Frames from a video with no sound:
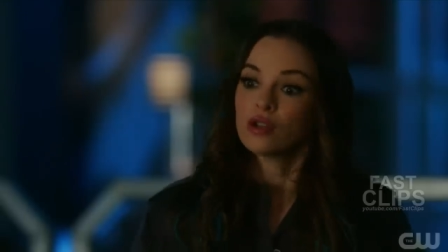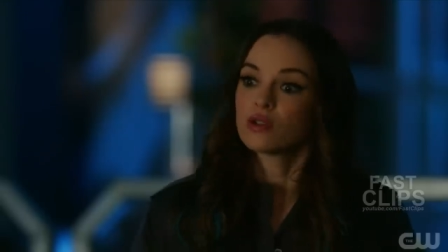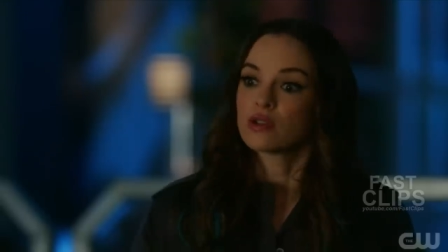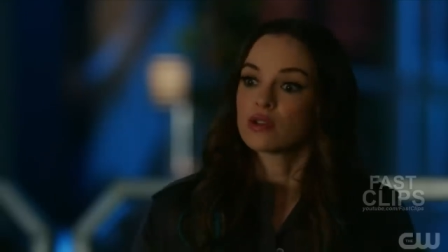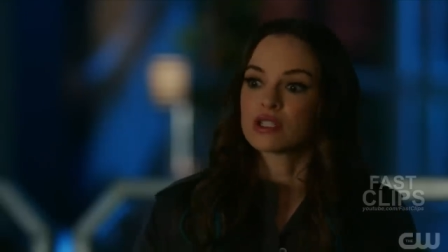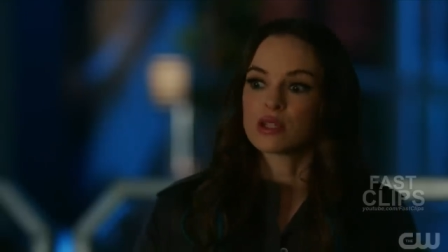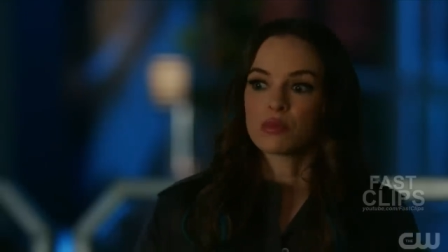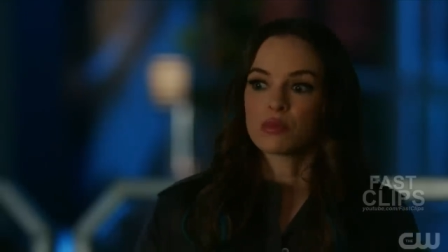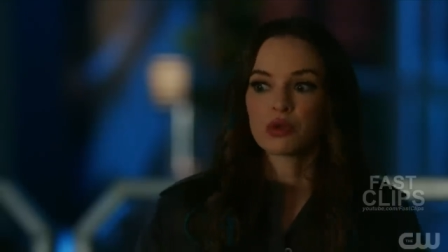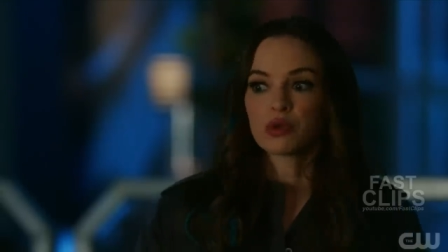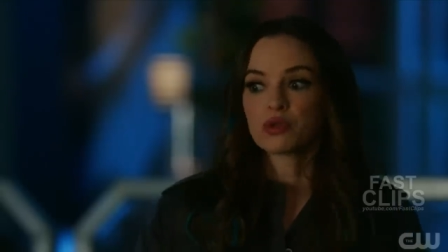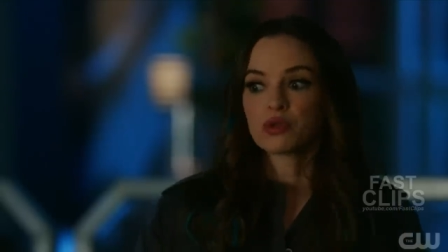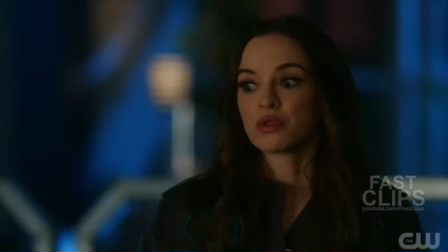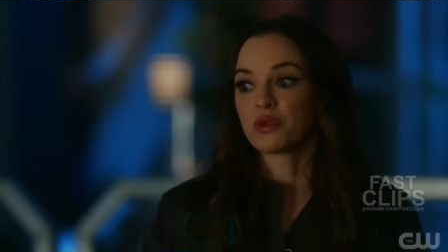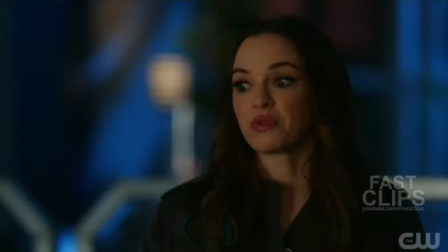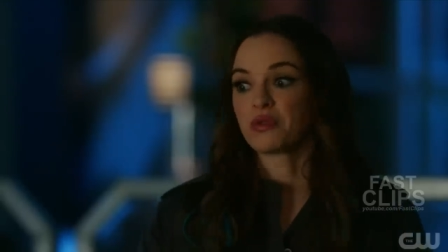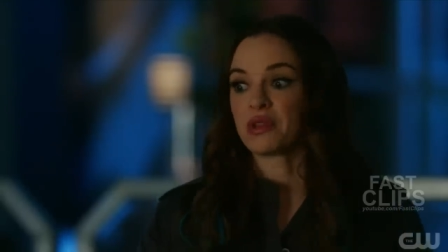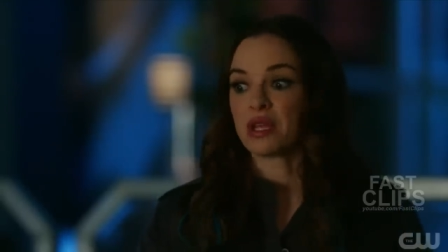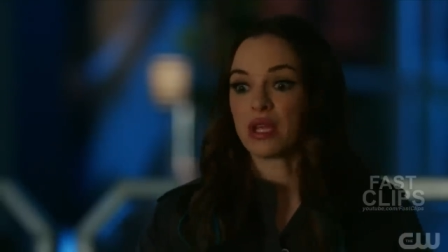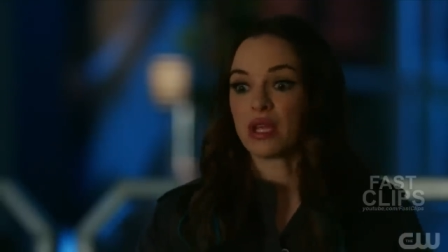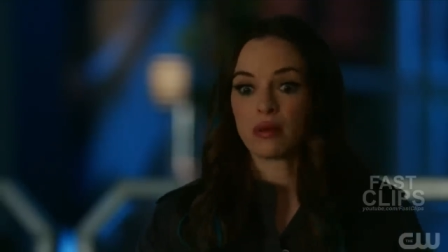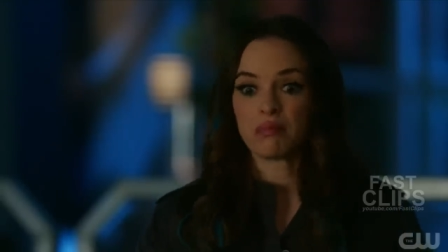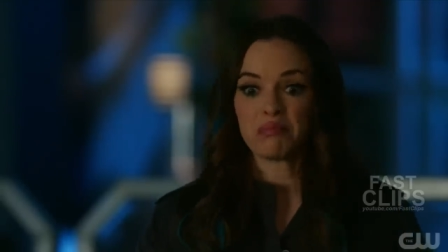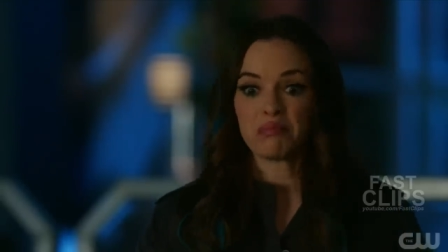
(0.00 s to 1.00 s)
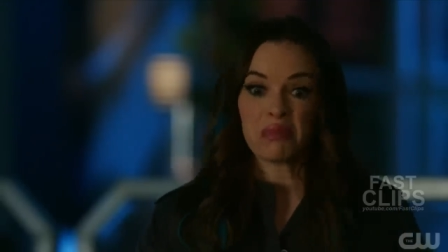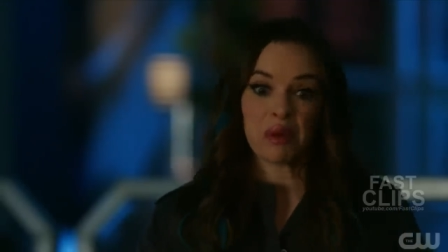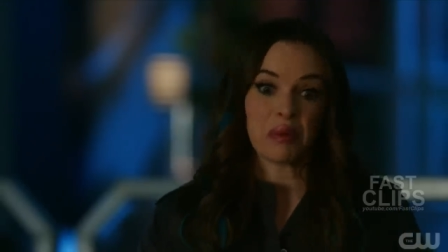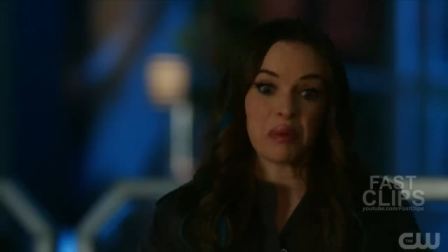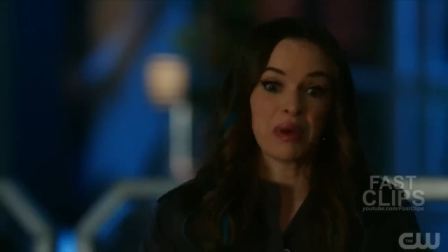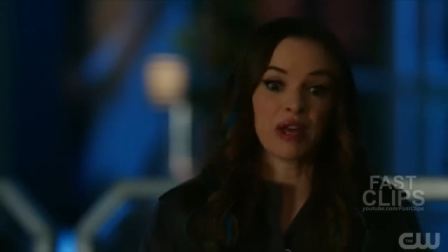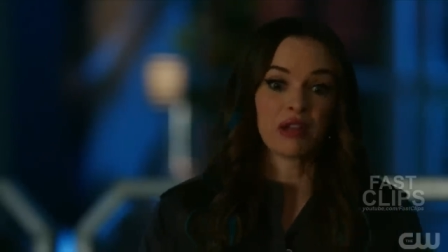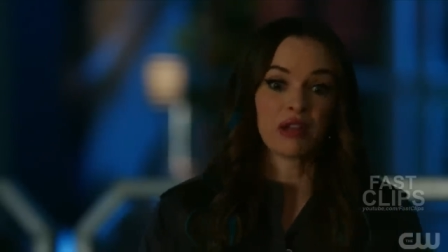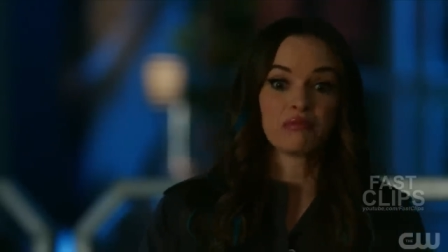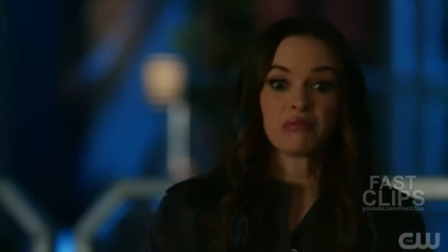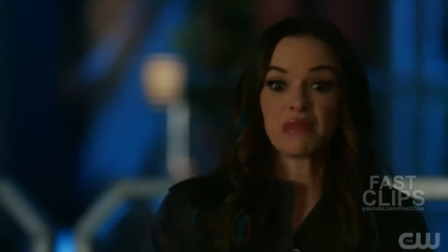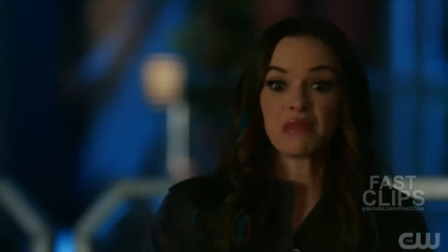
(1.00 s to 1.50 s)
You know, as someone who's only
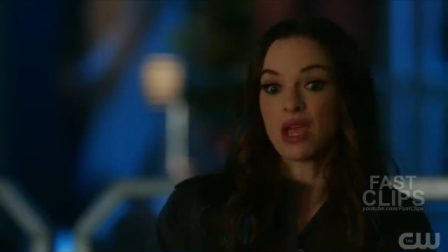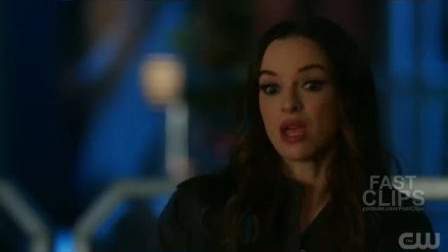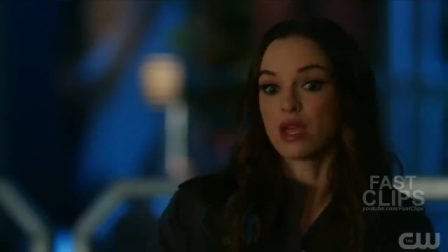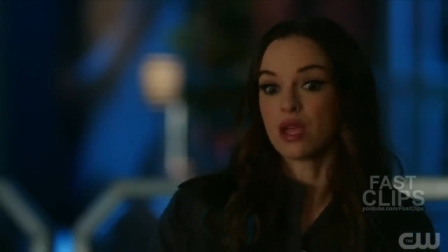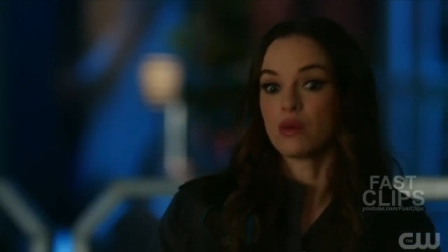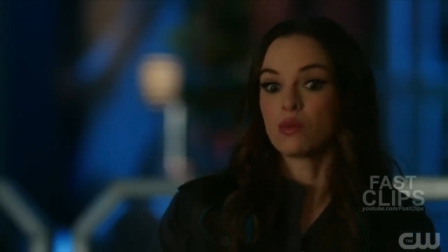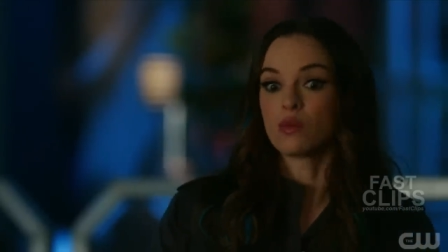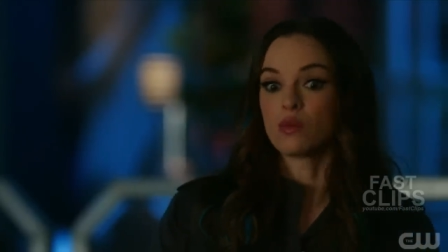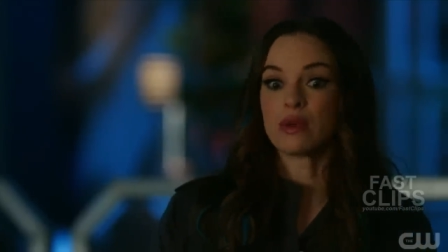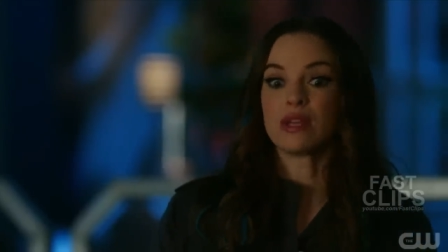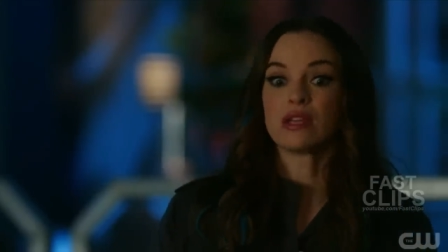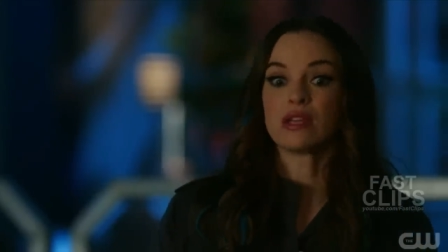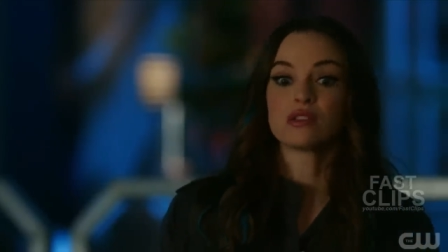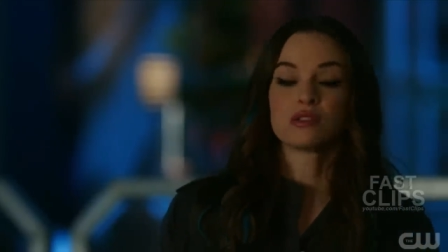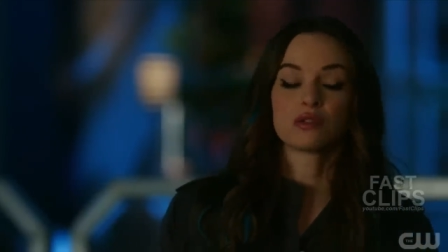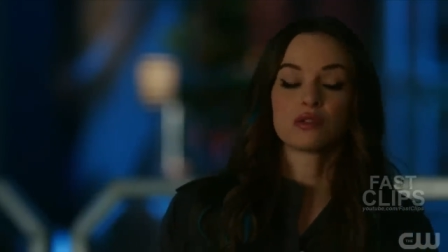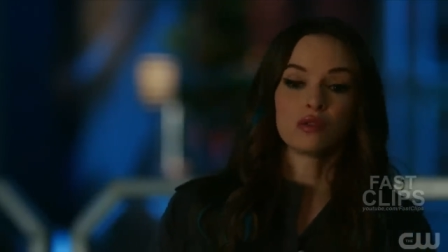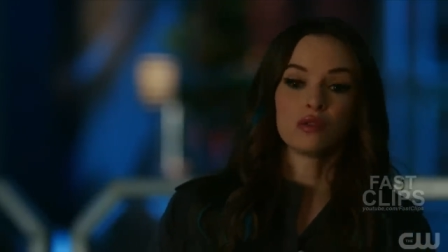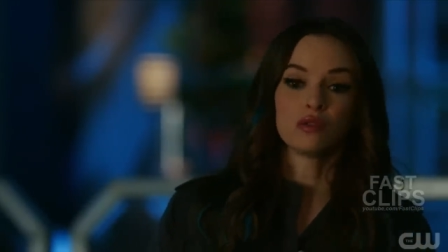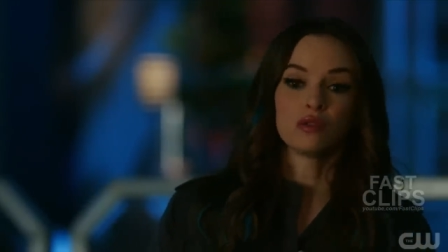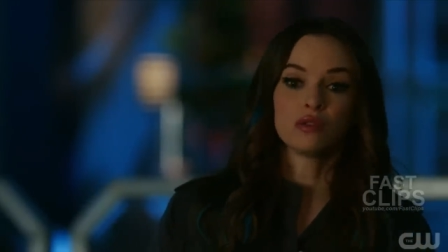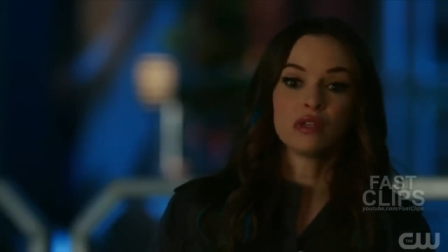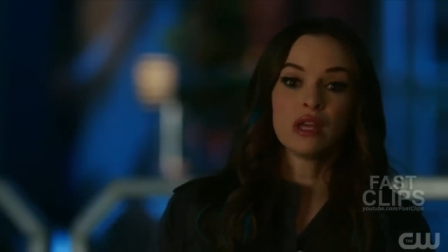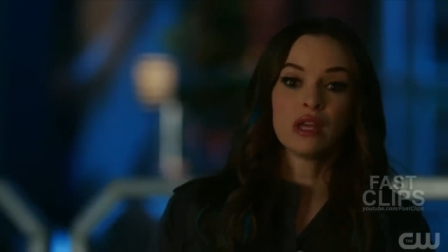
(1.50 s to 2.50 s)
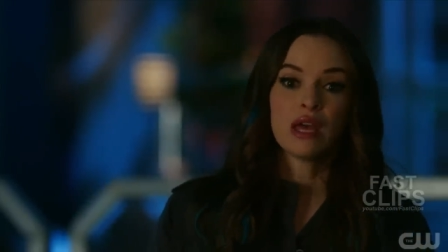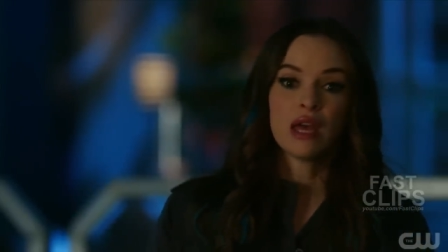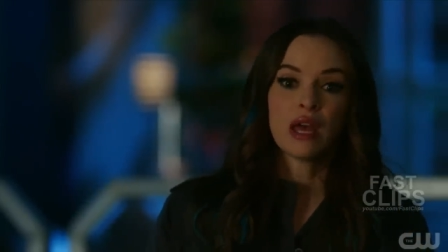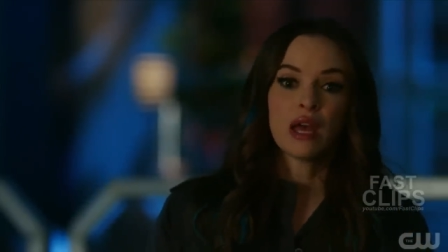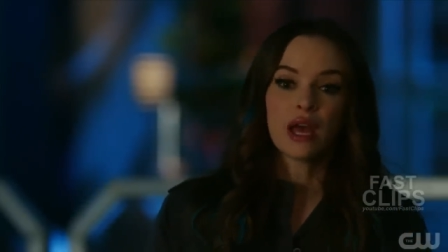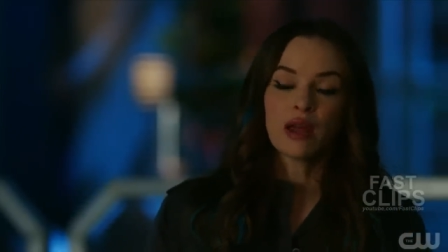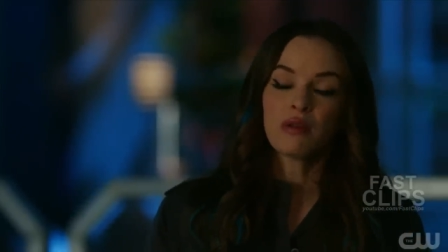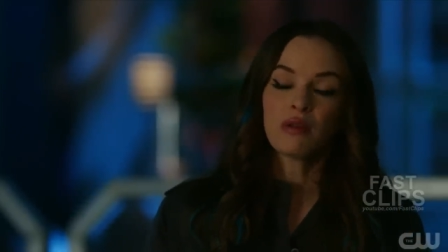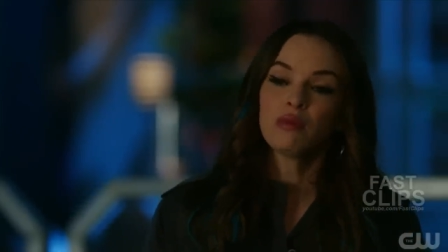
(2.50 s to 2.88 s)
about eight weeks old,